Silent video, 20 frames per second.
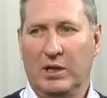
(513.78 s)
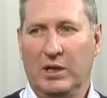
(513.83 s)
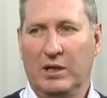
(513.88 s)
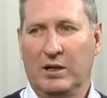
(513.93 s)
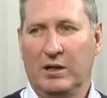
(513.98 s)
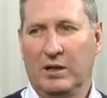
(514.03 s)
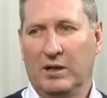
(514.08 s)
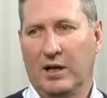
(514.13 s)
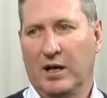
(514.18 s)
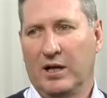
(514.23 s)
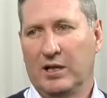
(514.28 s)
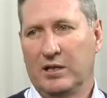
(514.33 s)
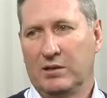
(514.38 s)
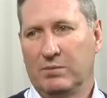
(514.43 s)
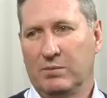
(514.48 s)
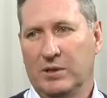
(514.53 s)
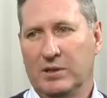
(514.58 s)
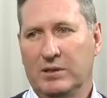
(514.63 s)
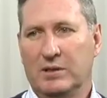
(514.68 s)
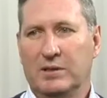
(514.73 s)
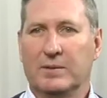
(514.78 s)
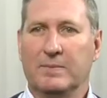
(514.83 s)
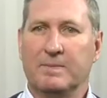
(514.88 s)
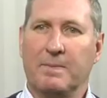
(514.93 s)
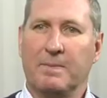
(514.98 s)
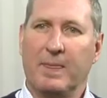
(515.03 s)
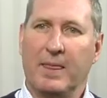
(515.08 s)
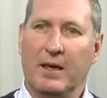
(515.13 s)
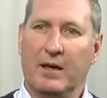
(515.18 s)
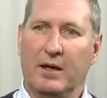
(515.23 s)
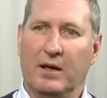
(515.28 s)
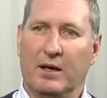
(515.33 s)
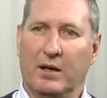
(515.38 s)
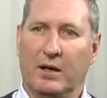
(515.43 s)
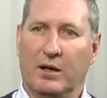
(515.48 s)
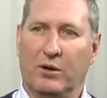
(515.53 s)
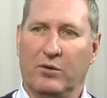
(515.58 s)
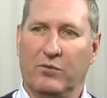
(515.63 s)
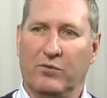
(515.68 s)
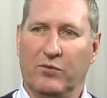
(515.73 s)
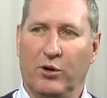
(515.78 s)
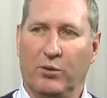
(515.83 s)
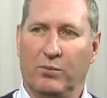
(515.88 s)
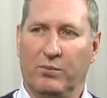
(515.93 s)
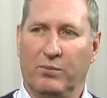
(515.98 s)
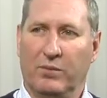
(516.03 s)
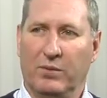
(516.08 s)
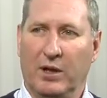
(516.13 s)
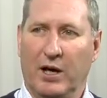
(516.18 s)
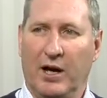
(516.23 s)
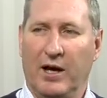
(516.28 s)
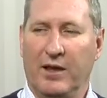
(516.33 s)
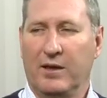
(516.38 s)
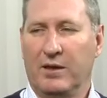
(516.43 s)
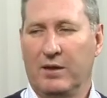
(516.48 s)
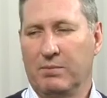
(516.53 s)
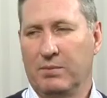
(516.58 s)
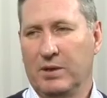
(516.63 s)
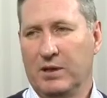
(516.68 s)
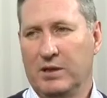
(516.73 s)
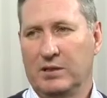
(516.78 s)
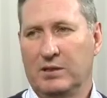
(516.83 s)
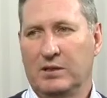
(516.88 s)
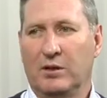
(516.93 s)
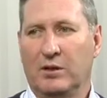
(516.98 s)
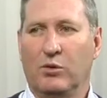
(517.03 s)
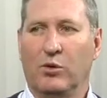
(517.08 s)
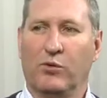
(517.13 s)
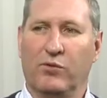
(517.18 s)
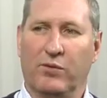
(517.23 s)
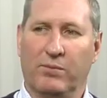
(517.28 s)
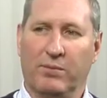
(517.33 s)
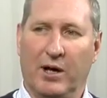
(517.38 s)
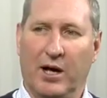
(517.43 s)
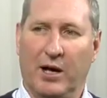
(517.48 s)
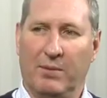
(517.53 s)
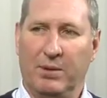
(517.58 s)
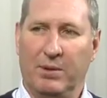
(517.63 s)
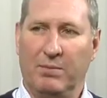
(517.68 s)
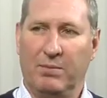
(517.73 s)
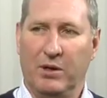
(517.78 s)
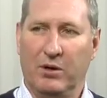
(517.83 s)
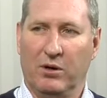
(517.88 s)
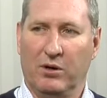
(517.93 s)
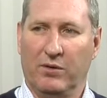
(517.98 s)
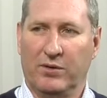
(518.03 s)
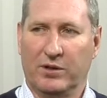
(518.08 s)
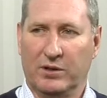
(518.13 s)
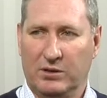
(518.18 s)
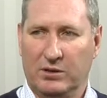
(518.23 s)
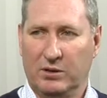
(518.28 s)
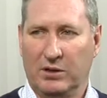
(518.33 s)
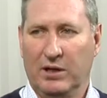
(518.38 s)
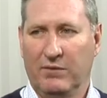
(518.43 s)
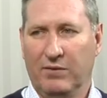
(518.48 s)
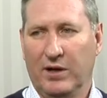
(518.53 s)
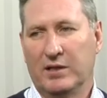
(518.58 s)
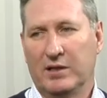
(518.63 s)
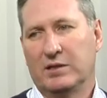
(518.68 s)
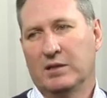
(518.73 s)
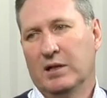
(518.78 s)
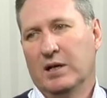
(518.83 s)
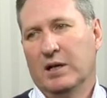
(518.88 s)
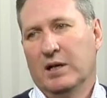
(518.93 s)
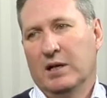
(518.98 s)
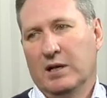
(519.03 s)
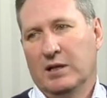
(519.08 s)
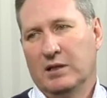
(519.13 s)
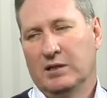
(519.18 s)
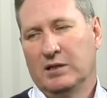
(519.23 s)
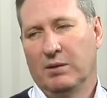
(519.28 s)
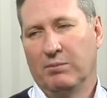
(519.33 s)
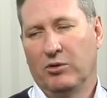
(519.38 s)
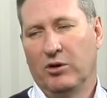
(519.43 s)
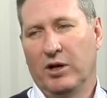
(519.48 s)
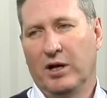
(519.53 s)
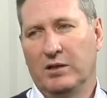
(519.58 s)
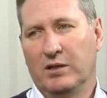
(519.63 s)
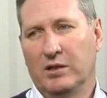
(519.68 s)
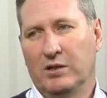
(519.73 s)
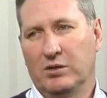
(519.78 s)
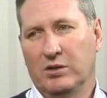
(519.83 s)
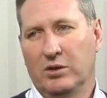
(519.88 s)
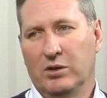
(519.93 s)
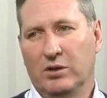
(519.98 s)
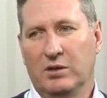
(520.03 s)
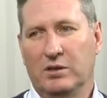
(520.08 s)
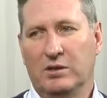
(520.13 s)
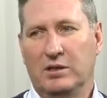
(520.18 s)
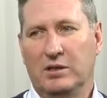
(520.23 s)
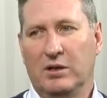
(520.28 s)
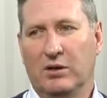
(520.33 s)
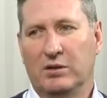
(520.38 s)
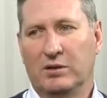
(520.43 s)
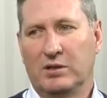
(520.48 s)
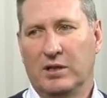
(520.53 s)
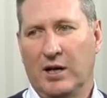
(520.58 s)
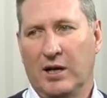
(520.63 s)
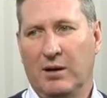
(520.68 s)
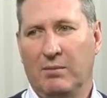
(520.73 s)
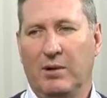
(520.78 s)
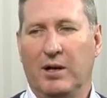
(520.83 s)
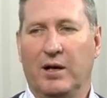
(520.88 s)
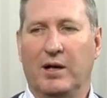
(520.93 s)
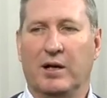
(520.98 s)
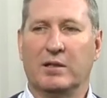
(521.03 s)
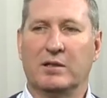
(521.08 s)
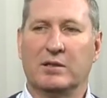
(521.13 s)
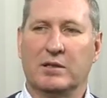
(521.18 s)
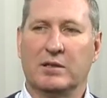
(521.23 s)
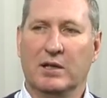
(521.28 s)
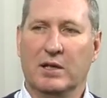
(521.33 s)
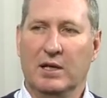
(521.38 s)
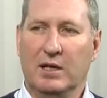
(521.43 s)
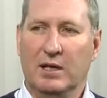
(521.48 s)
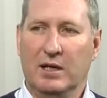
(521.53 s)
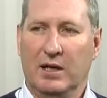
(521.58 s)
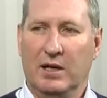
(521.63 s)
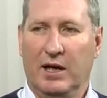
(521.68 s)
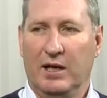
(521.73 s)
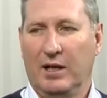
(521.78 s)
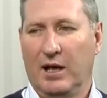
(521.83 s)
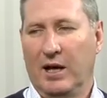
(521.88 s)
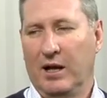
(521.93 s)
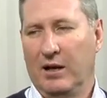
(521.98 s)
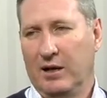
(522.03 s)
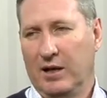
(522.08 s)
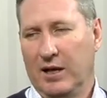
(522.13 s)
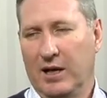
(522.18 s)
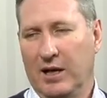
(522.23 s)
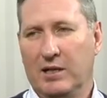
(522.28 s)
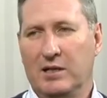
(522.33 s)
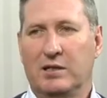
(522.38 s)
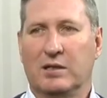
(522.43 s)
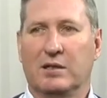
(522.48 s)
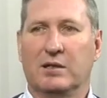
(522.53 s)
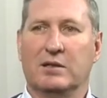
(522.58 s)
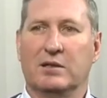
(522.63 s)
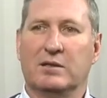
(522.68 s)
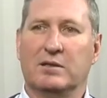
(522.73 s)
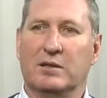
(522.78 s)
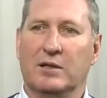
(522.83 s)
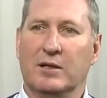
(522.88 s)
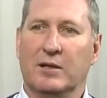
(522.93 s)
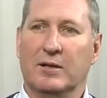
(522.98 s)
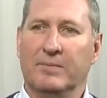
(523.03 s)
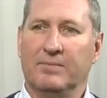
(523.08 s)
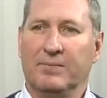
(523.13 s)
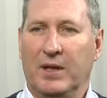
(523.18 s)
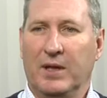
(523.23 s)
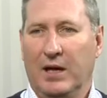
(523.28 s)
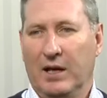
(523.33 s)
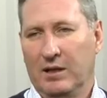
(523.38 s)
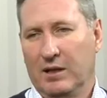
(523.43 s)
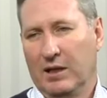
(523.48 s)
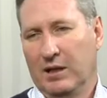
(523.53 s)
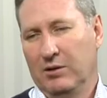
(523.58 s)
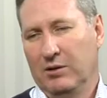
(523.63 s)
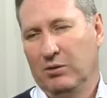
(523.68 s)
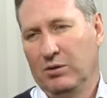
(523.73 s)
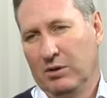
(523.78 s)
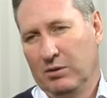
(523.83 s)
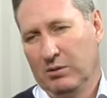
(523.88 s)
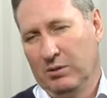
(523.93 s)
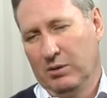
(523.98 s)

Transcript: need an announcement uh, from either the minister or from the RPP office to give us some greater certainty on timelines and allocations. And then